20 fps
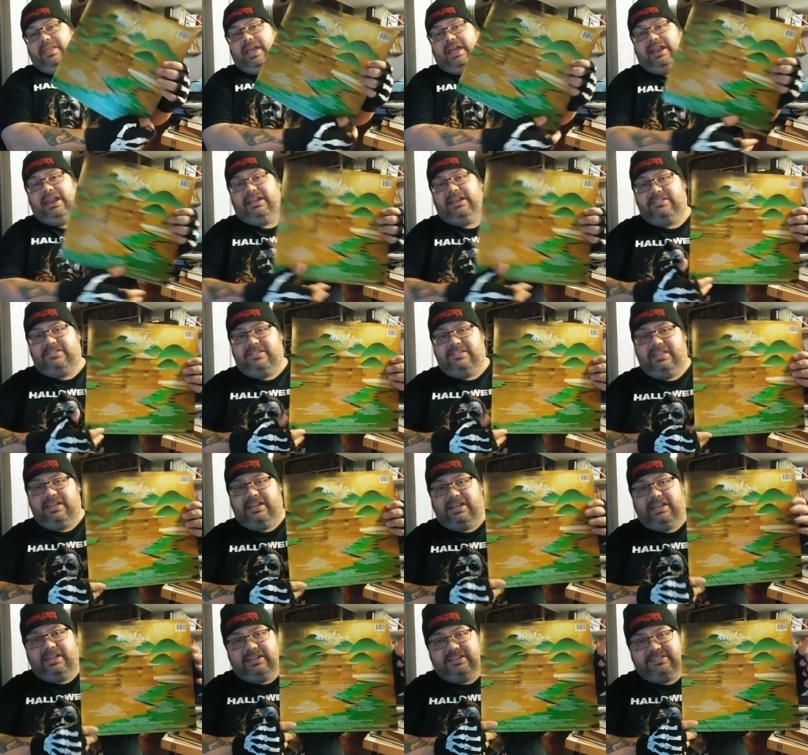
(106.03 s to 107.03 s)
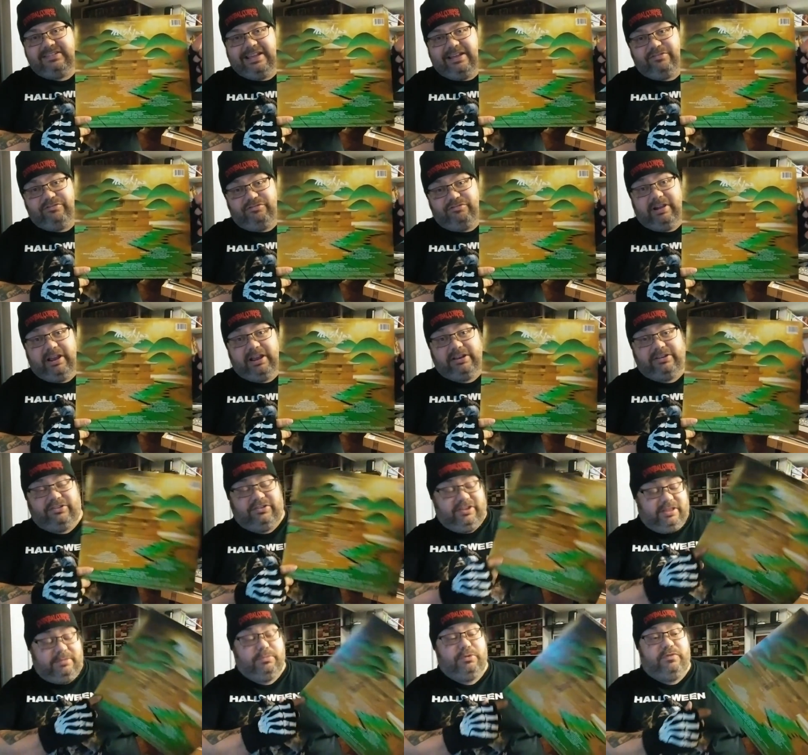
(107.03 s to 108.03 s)
and it's the soundtrack
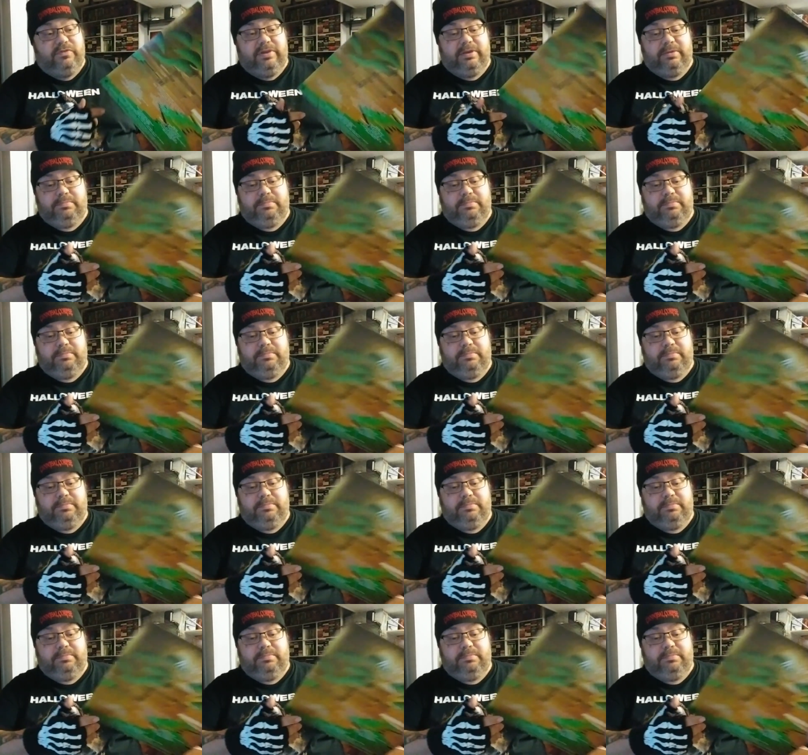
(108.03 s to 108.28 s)
to the movie